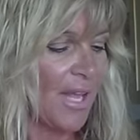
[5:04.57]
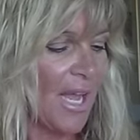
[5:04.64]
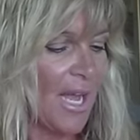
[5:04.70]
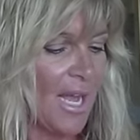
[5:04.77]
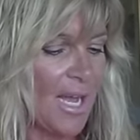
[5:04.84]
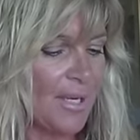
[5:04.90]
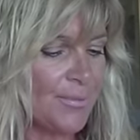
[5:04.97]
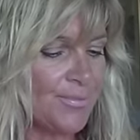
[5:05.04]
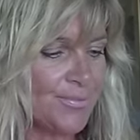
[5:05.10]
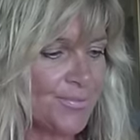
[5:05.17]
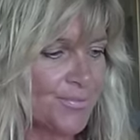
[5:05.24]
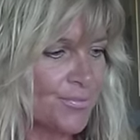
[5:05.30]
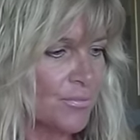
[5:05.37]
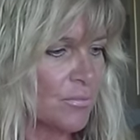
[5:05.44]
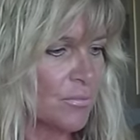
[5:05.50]
Then
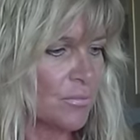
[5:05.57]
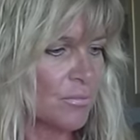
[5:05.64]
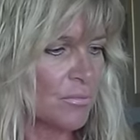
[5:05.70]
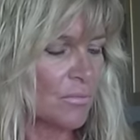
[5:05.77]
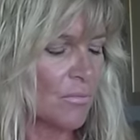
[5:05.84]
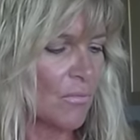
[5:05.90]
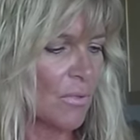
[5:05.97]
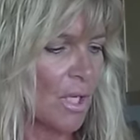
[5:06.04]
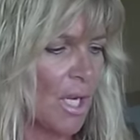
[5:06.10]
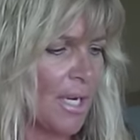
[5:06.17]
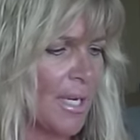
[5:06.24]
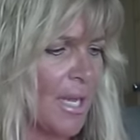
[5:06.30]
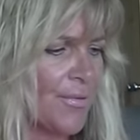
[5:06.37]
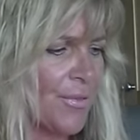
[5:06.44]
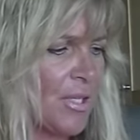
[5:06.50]

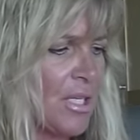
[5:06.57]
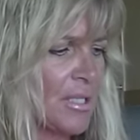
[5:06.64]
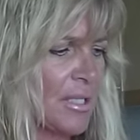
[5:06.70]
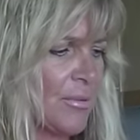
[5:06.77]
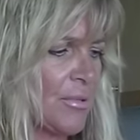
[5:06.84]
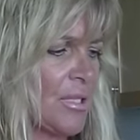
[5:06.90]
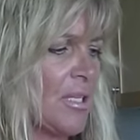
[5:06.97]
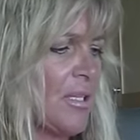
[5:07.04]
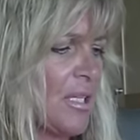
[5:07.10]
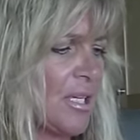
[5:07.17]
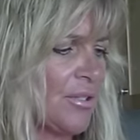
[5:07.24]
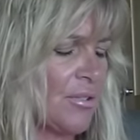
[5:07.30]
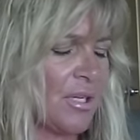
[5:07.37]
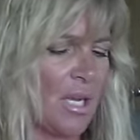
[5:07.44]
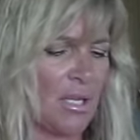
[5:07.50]
I got this. I was on the
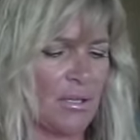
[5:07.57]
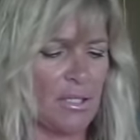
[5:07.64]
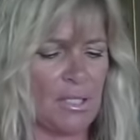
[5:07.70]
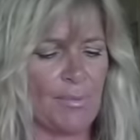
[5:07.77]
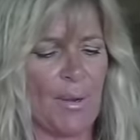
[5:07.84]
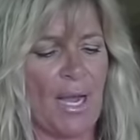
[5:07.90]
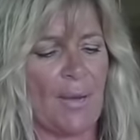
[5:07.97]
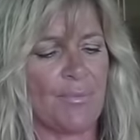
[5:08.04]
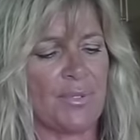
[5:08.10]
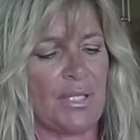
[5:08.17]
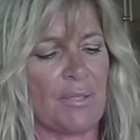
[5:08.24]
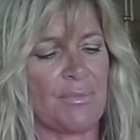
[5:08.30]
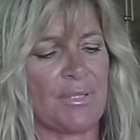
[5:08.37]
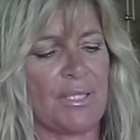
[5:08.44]
internet and this popped up.